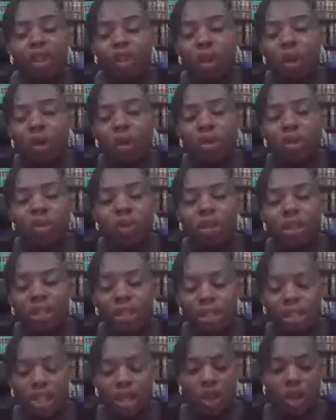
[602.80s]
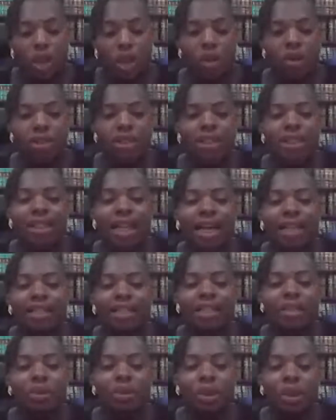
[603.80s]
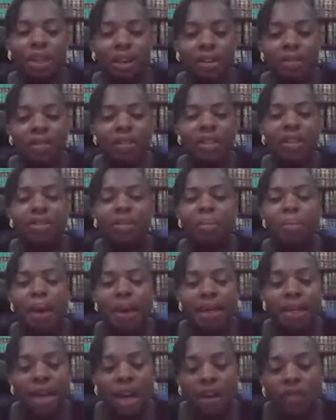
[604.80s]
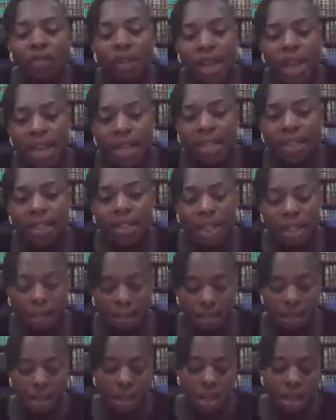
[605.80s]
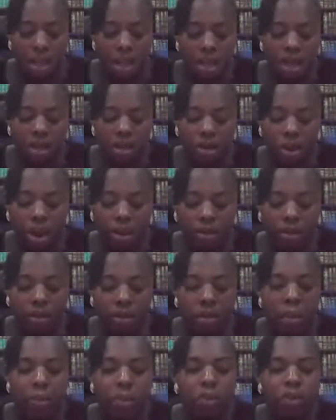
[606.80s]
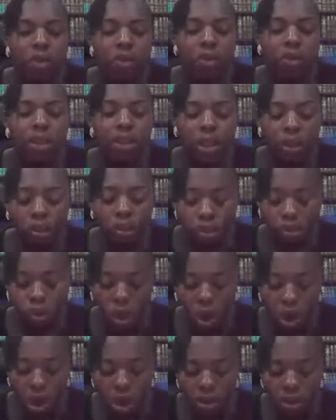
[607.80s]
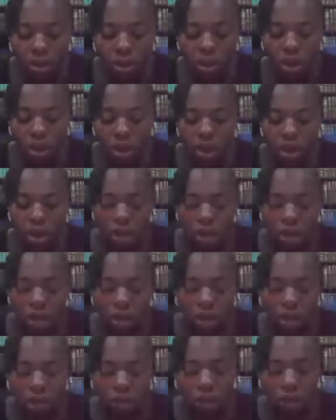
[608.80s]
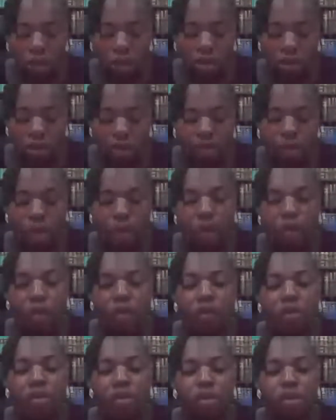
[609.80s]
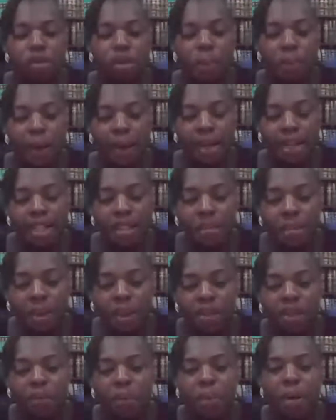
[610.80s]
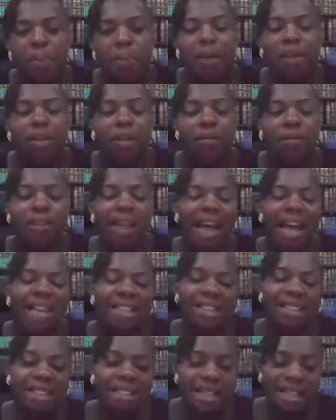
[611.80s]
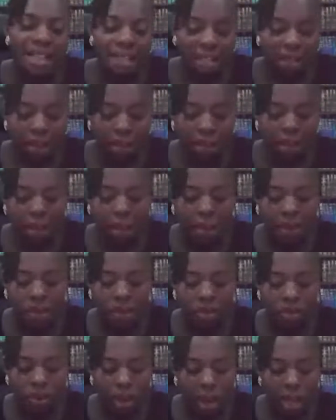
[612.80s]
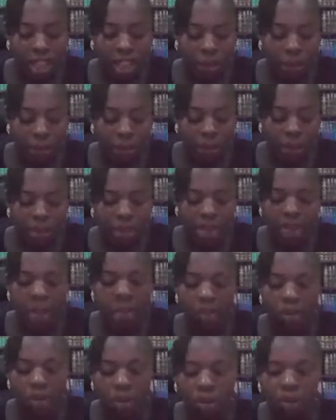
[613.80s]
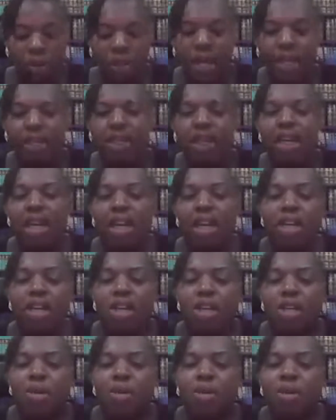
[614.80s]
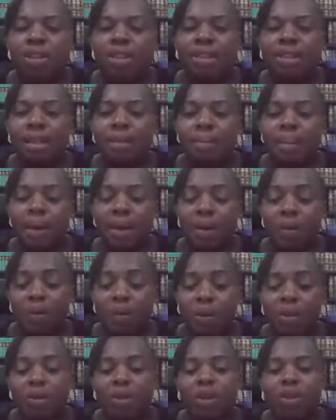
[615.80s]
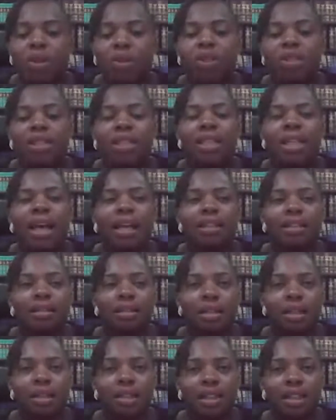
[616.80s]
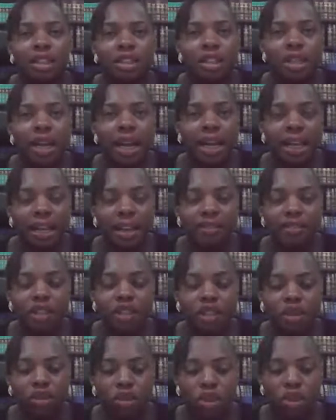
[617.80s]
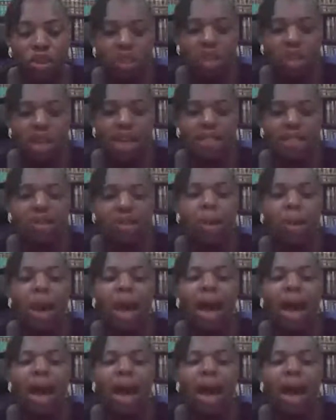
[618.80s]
clause, which is the clause that, you know, gives the remainder of the estate, you know, out maybe to the executors, you know, for the management of payment of taxes, the testamentary expenses, and all that. You know, in many wills, you can see that the testator can give instruction as to